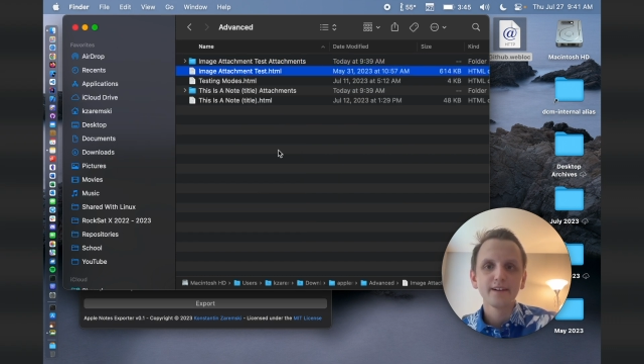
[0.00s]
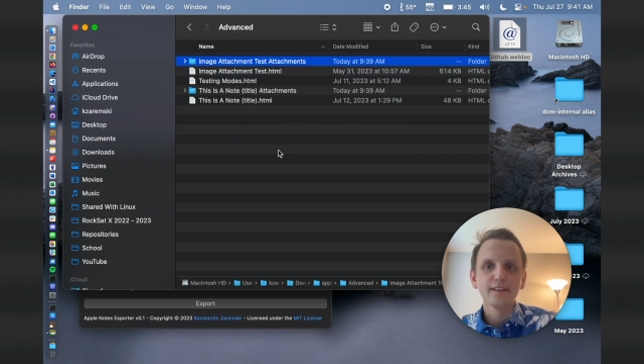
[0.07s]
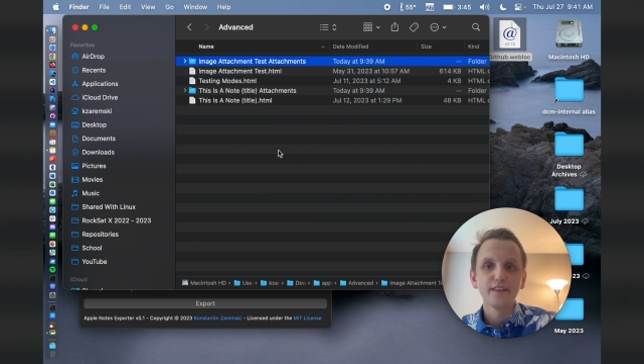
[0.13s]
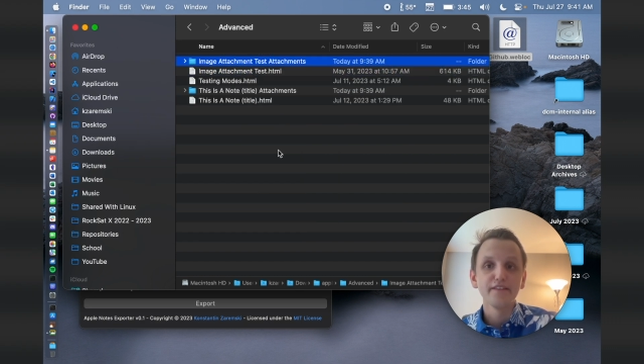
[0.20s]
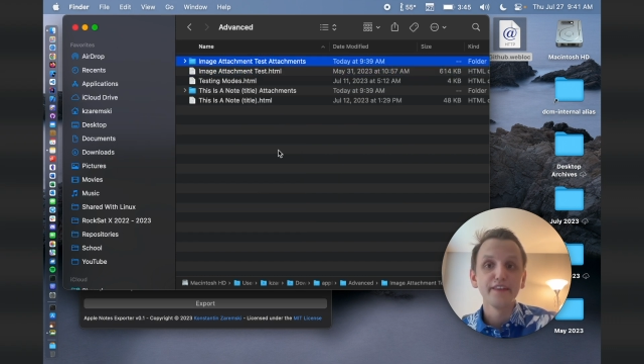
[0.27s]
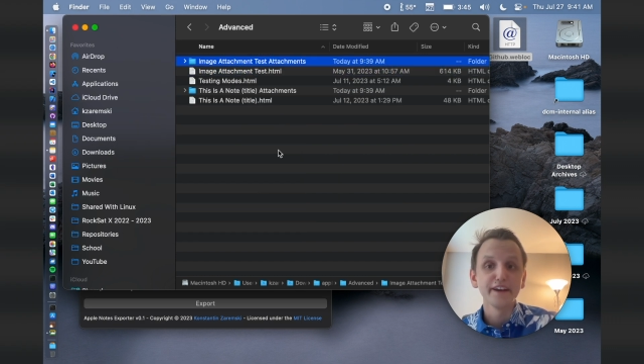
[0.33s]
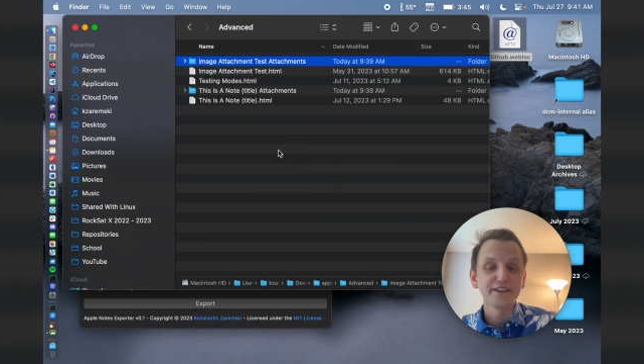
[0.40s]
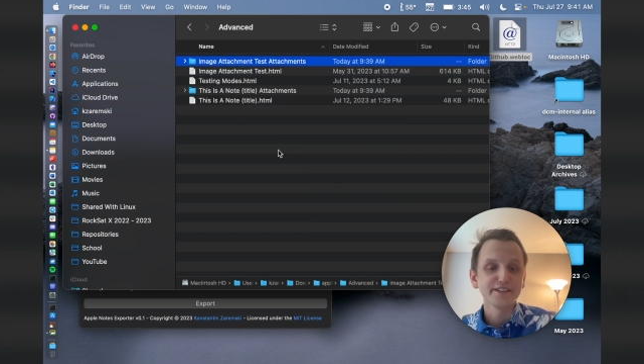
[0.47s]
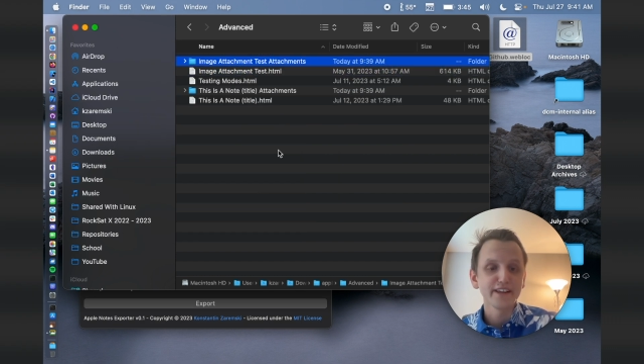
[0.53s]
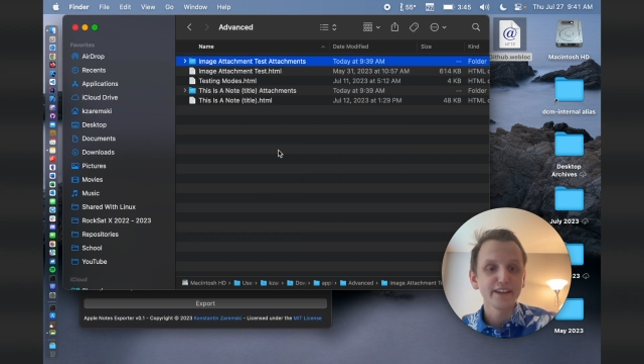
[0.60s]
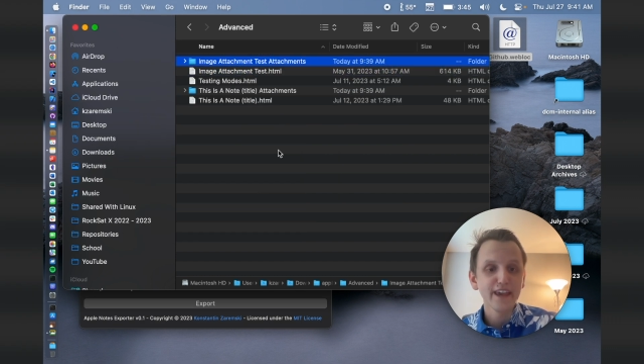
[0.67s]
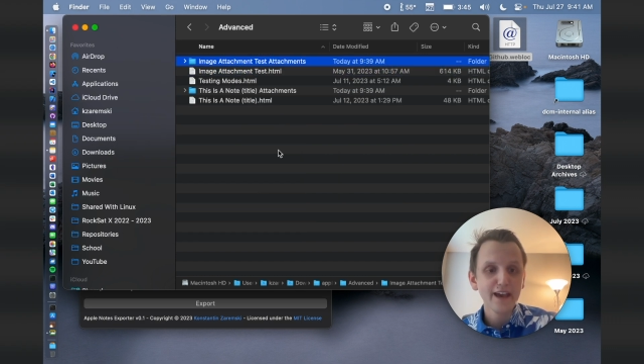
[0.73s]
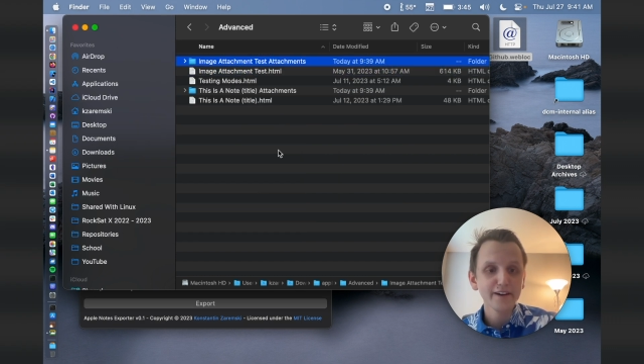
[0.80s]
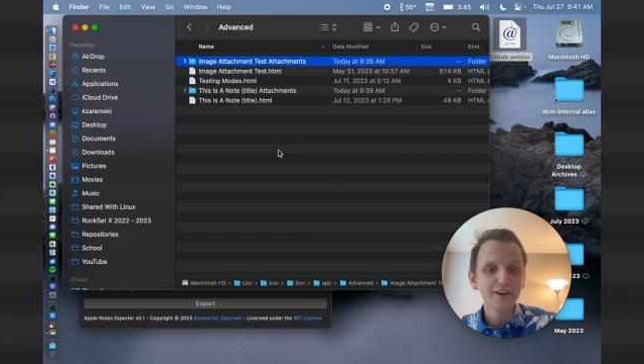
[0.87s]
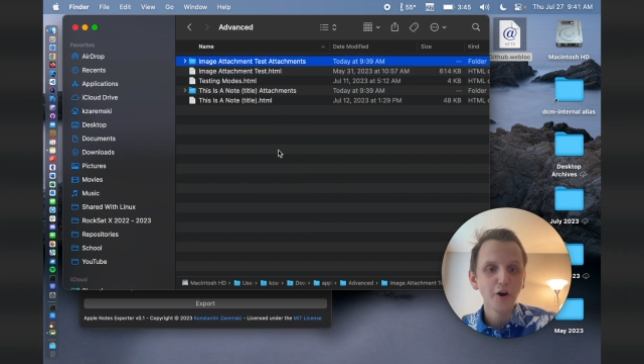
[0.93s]
the things that
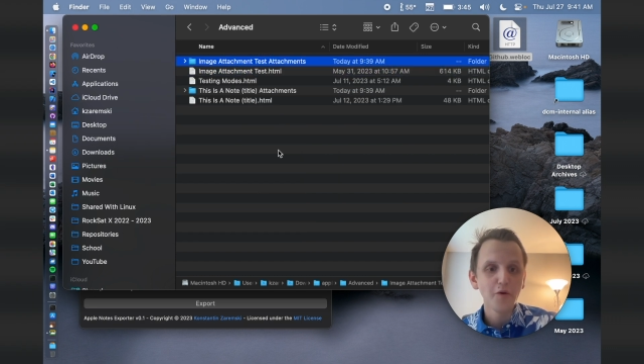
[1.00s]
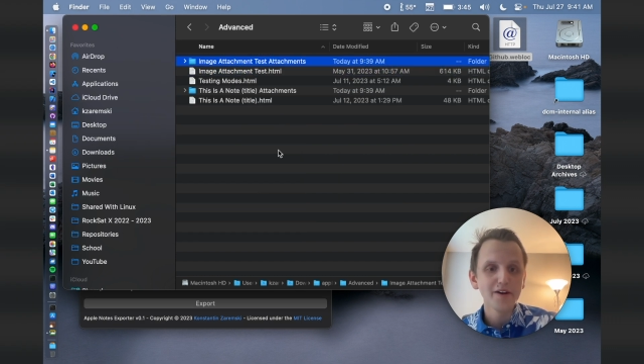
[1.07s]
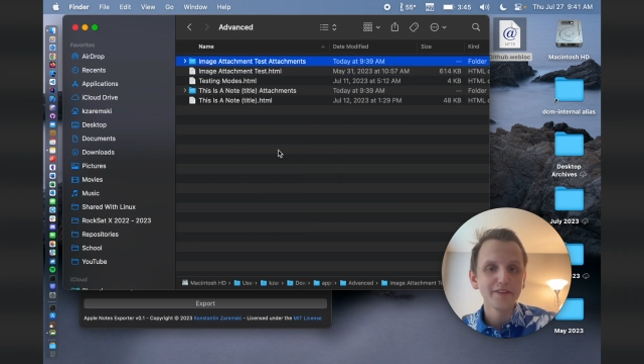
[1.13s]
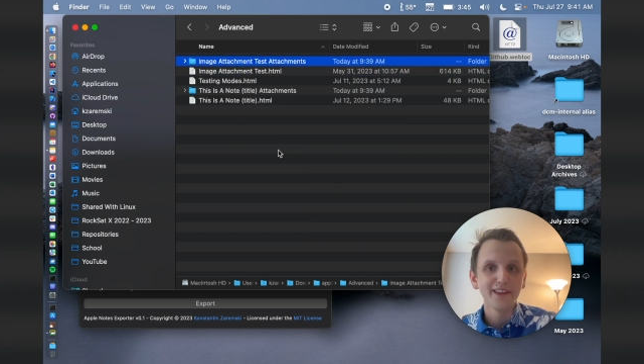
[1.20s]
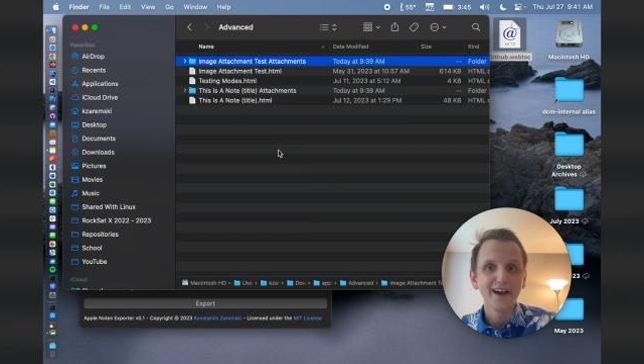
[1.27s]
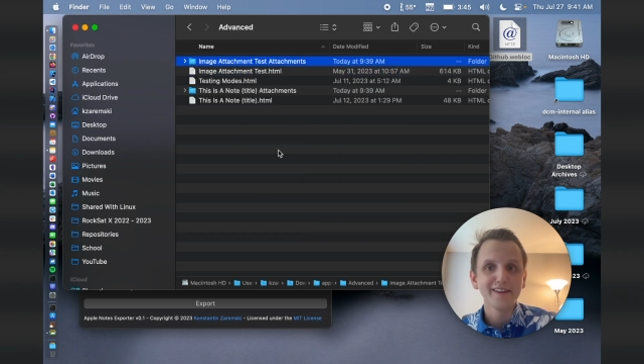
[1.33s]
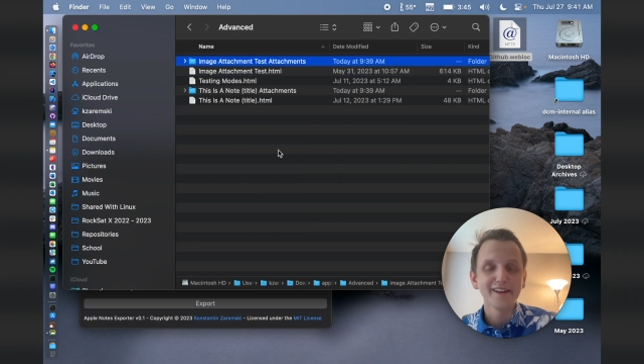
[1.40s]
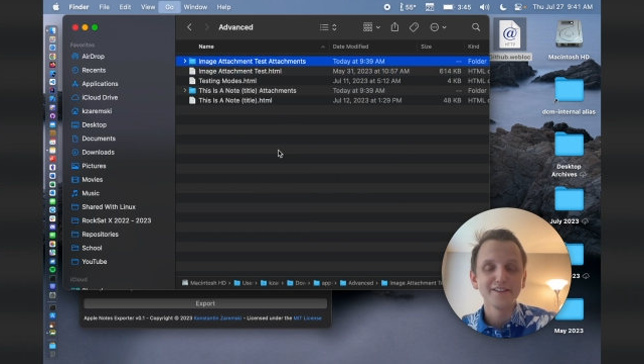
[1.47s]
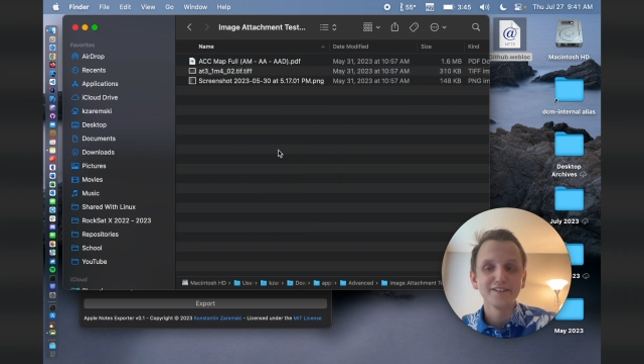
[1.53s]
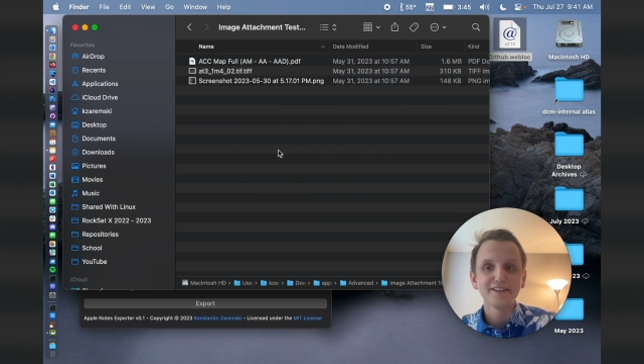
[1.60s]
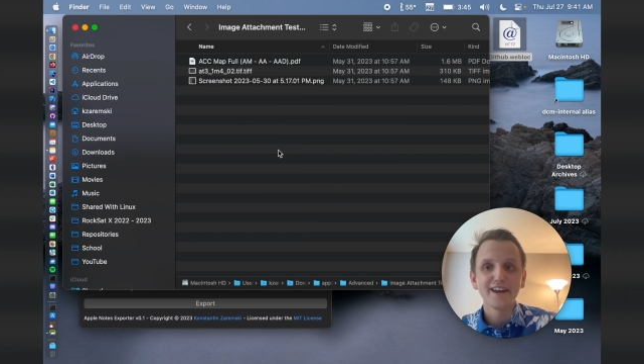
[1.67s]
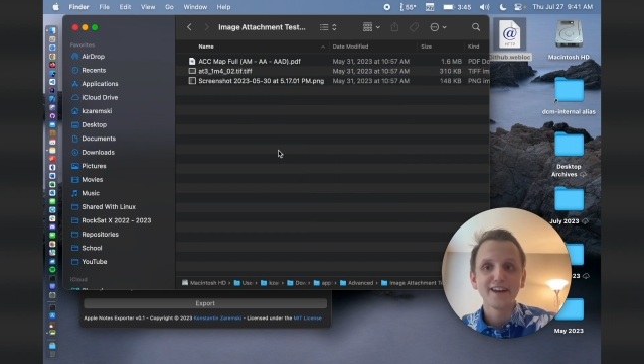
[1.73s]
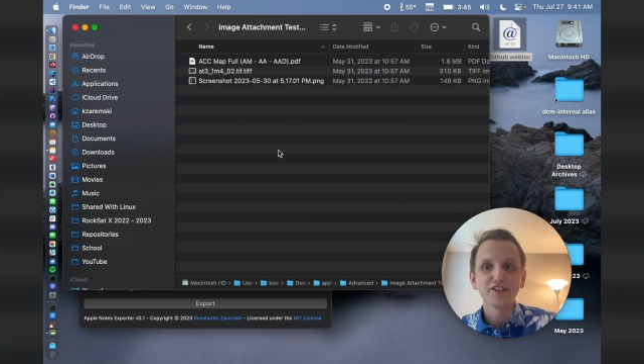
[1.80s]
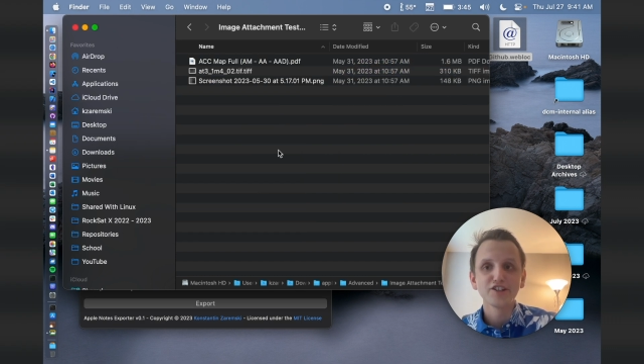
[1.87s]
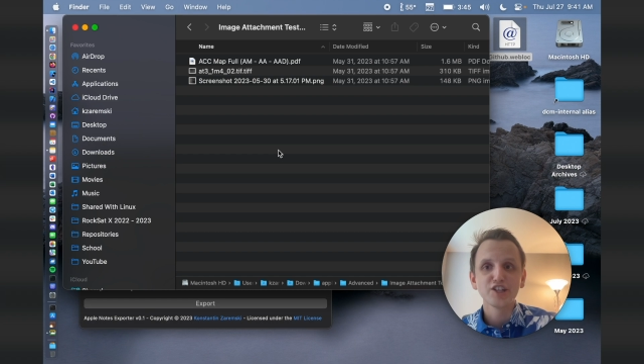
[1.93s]
can't go inline
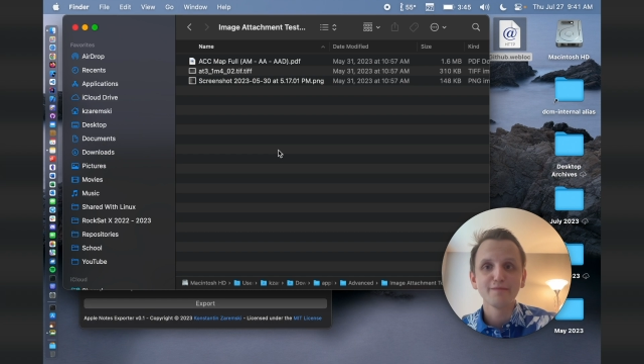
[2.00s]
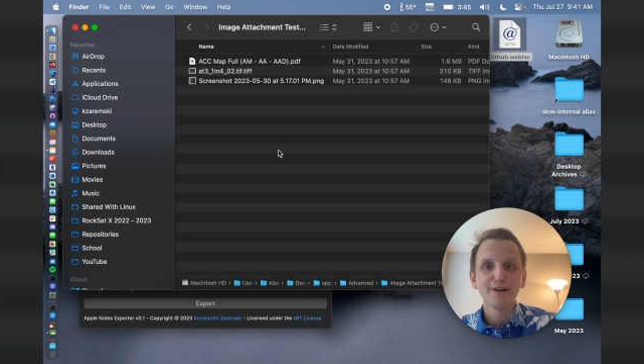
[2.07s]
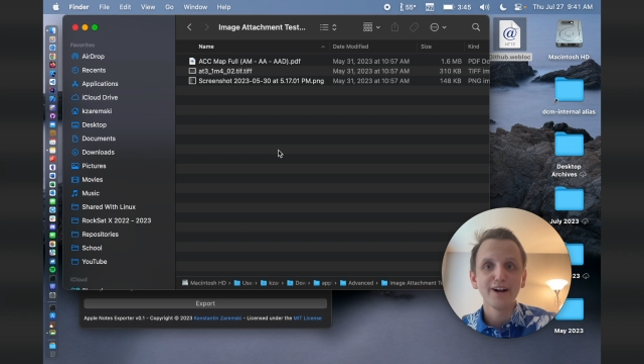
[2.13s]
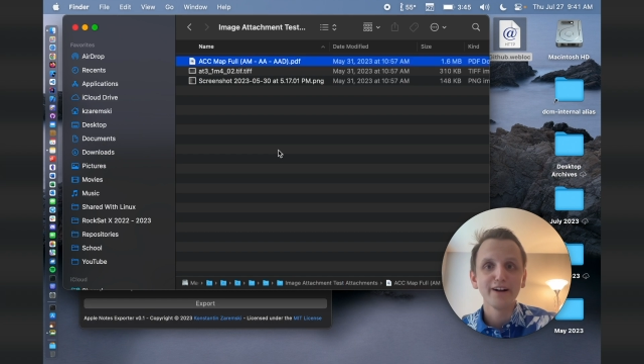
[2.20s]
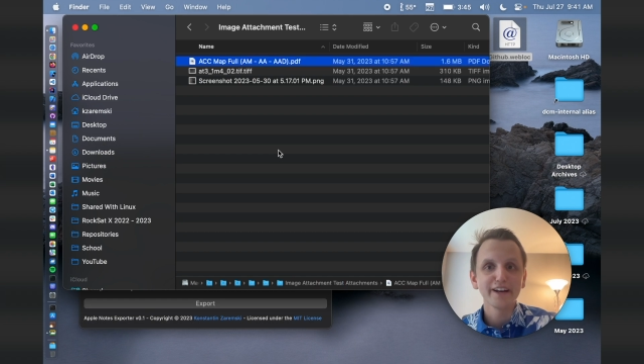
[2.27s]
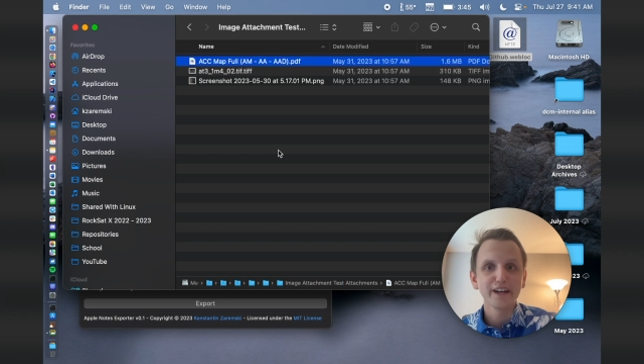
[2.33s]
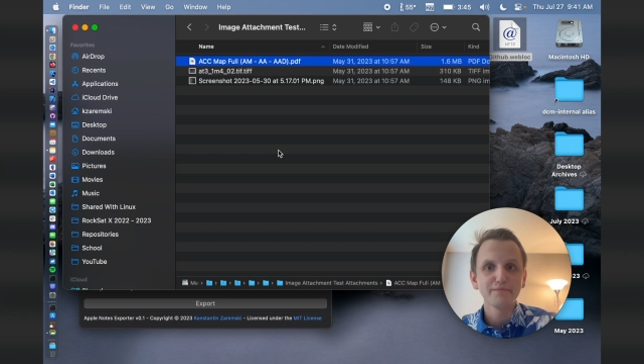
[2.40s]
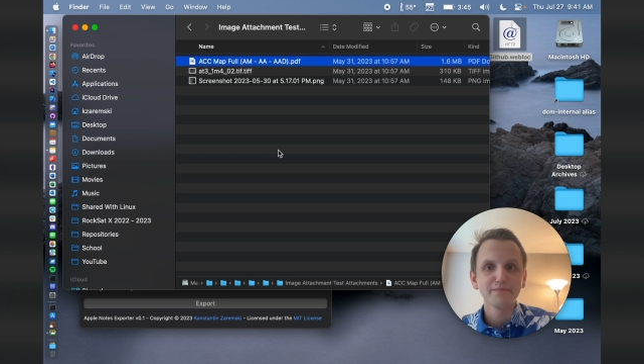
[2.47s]
into HTML like a